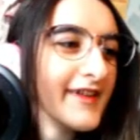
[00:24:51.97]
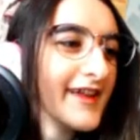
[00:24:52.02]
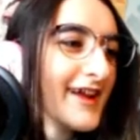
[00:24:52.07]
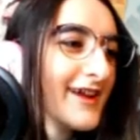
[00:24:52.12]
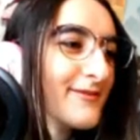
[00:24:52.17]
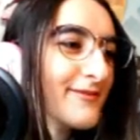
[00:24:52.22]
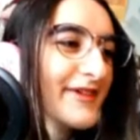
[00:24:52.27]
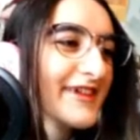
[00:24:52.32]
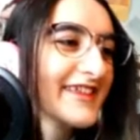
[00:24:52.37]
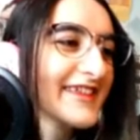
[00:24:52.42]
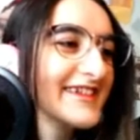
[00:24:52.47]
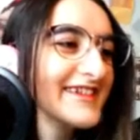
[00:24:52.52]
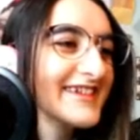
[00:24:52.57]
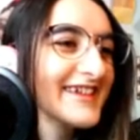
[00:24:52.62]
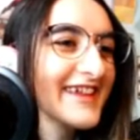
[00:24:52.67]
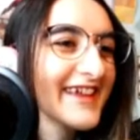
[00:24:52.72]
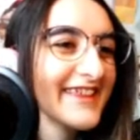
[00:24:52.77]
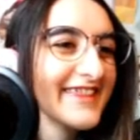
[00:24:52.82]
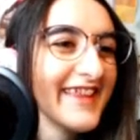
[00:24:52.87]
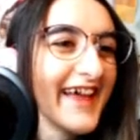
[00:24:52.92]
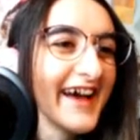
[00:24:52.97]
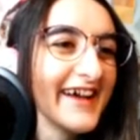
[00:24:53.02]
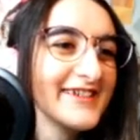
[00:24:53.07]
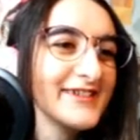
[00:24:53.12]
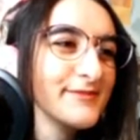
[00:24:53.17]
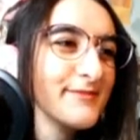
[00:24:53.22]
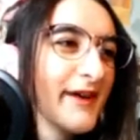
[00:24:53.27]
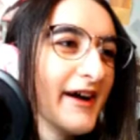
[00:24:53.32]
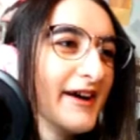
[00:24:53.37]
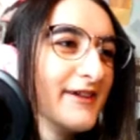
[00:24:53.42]
I'm really digging the
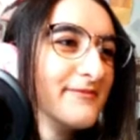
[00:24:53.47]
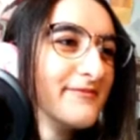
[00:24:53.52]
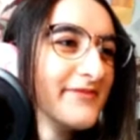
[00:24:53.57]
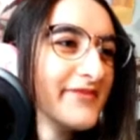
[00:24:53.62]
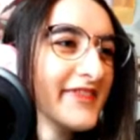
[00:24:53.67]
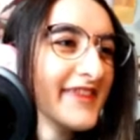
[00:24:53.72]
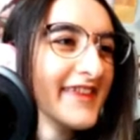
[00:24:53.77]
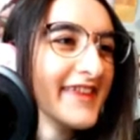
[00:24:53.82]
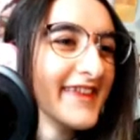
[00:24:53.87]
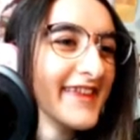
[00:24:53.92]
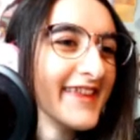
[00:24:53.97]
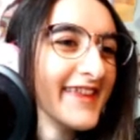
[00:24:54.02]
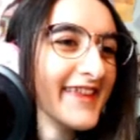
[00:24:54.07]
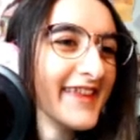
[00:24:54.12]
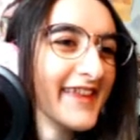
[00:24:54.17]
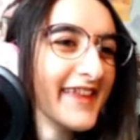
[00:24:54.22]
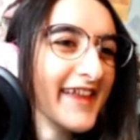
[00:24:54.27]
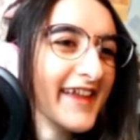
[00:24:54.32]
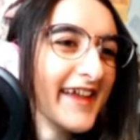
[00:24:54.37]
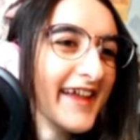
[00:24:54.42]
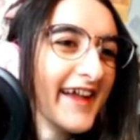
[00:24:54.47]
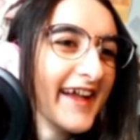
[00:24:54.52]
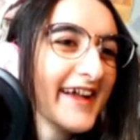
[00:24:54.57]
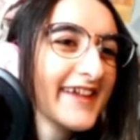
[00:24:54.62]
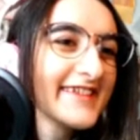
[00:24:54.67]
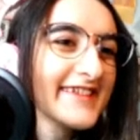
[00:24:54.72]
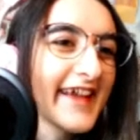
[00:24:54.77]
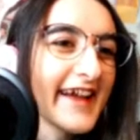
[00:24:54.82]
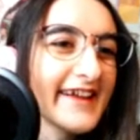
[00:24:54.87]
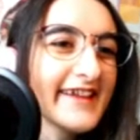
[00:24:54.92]
S-pop.
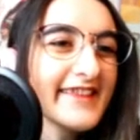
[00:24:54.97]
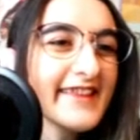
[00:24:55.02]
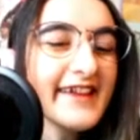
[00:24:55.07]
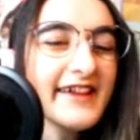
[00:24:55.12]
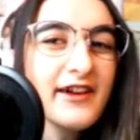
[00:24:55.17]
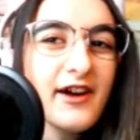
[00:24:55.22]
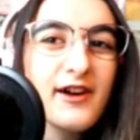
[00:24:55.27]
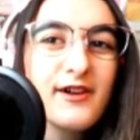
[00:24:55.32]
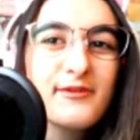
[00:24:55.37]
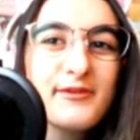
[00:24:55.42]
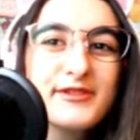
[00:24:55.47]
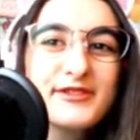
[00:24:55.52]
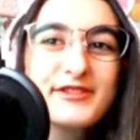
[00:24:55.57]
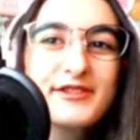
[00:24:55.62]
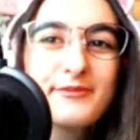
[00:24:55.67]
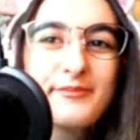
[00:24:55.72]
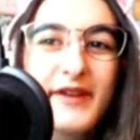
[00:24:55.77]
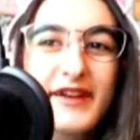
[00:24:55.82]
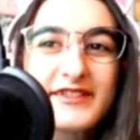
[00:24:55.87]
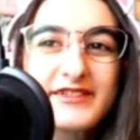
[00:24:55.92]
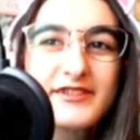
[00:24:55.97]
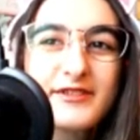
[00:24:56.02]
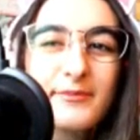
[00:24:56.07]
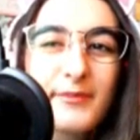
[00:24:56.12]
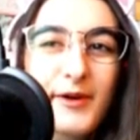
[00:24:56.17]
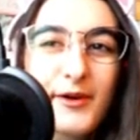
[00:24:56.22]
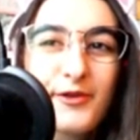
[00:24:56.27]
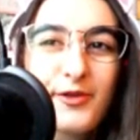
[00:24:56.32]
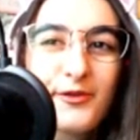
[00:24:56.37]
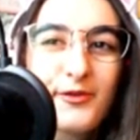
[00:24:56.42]
It's kind of like almost a best of
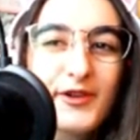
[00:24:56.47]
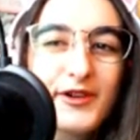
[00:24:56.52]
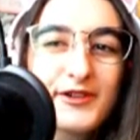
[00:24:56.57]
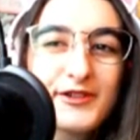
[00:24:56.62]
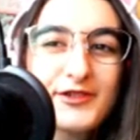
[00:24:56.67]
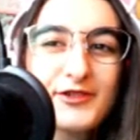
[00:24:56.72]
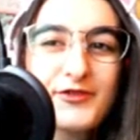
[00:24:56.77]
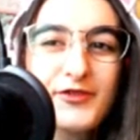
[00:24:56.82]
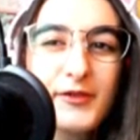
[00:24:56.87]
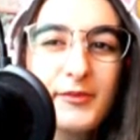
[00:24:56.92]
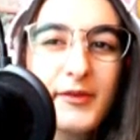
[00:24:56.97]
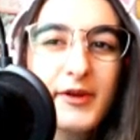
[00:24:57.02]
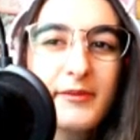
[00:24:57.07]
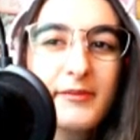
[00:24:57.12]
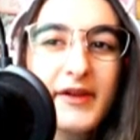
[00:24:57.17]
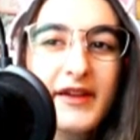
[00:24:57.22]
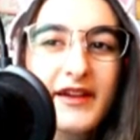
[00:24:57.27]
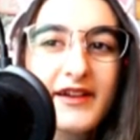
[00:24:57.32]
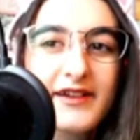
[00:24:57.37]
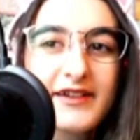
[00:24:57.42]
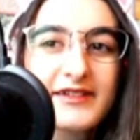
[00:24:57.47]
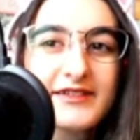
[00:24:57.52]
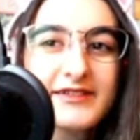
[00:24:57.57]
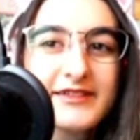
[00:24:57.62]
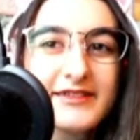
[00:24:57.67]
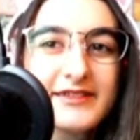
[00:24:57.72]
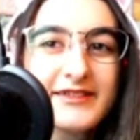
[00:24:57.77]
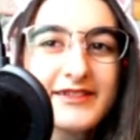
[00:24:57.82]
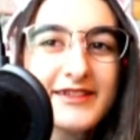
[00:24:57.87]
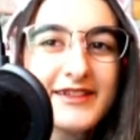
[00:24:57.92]
both worlds for me,
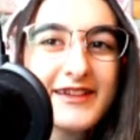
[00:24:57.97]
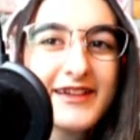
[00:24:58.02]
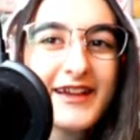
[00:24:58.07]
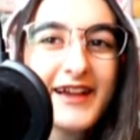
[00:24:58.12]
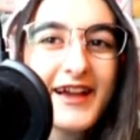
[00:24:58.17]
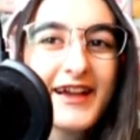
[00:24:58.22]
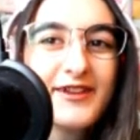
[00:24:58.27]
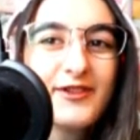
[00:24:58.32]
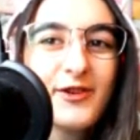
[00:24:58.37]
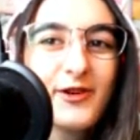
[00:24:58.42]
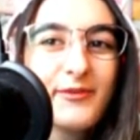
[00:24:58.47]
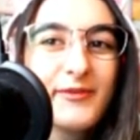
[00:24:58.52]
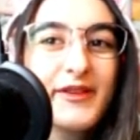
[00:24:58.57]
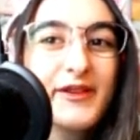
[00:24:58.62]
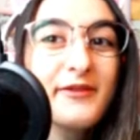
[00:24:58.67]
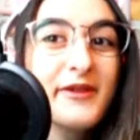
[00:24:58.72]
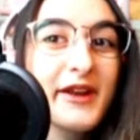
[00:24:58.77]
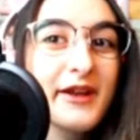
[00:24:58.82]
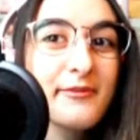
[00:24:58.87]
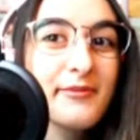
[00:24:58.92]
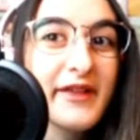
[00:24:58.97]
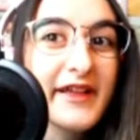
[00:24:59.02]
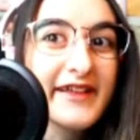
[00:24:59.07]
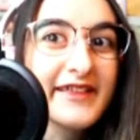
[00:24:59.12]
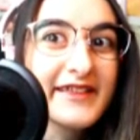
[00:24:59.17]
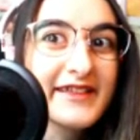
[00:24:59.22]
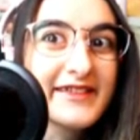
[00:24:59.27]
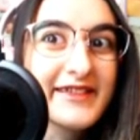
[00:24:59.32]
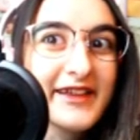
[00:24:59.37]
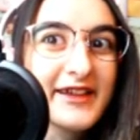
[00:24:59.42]
because normally when I play
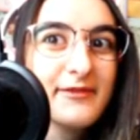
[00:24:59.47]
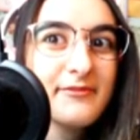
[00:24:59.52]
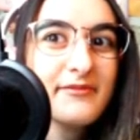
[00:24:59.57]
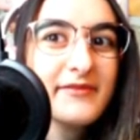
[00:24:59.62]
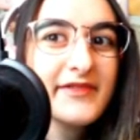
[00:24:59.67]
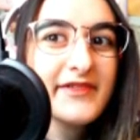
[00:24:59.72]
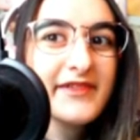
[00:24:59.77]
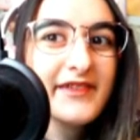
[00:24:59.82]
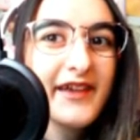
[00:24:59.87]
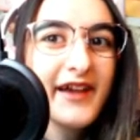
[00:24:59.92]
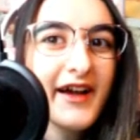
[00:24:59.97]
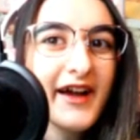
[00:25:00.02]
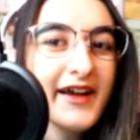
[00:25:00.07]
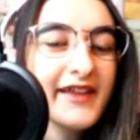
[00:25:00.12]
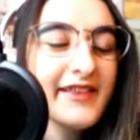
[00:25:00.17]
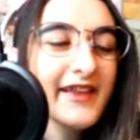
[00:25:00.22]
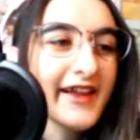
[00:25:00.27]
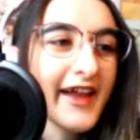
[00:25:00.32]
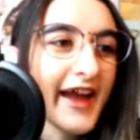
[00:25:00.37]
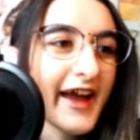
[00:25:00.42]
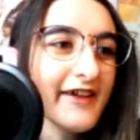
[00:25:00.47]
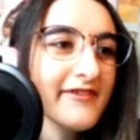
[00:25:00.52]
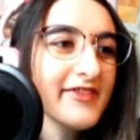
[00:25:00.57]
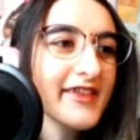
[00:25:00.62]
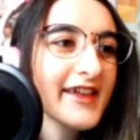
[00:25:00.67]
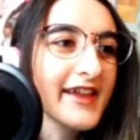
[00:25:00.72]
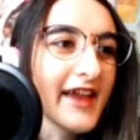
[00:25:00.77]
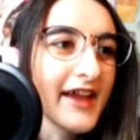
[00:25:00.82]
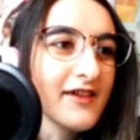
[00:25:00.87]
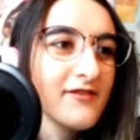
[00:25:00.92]
The Sims, I like have
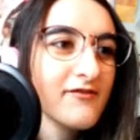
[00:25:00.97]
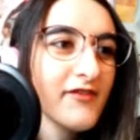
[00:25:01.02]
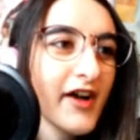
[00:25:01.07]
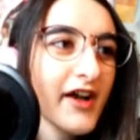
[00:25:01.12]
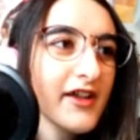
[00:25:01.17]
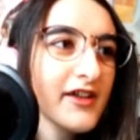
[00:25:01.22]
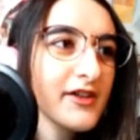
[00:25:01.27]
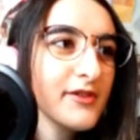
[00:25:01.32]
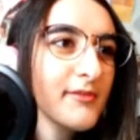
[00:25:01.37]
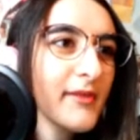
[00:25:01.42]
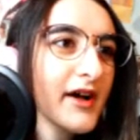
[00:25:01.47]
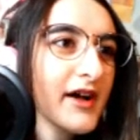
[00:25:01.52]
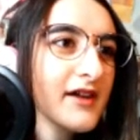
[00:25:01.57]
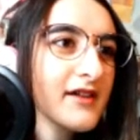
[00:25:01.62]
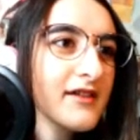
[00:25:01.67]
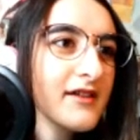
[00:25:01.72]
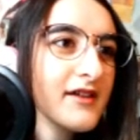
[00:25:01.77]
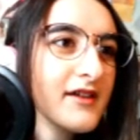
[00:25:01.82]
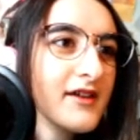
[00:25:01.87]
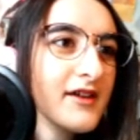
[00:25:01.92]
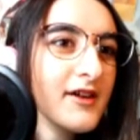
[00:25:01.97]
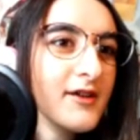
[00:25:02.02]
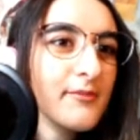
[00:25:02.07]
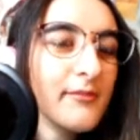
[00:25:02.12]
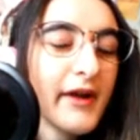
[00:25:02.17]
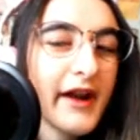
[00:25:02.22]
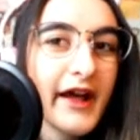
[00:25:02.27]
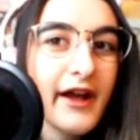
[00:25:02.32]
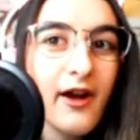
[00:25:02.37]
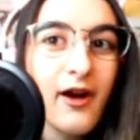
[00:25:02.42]
the game volume on,
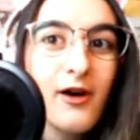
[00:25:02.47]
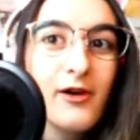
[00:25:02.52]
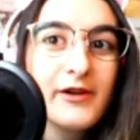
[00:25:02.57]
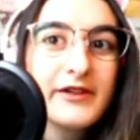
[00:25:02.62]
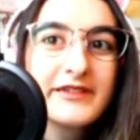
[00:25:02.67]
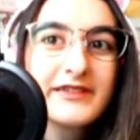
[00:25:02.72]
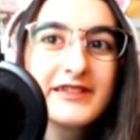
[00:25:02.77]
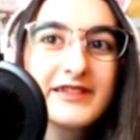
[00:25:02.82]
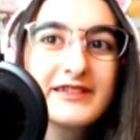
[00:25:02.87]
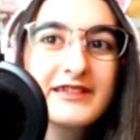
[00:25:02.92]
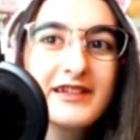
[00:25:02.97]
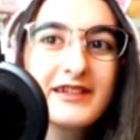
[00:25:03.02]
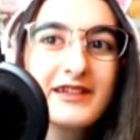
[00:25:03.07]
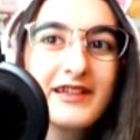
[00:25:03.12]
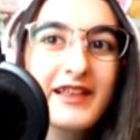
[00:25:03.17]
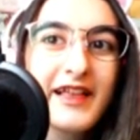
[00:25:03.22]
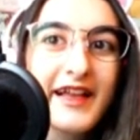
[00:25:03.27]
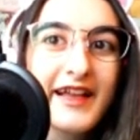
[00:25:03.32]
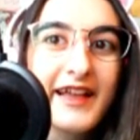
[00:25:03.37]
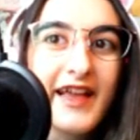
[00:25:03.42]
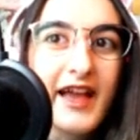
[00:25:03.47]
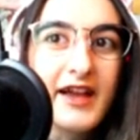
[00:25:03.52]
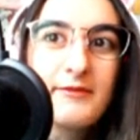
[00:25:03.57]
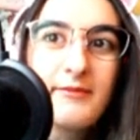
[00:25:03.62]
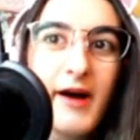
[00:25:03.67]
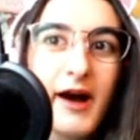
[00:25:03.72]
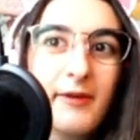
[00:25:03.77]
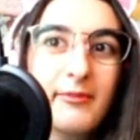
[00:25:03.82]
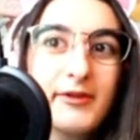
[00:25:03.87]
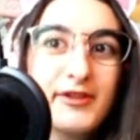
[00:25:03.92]
but I always listen to like K-pop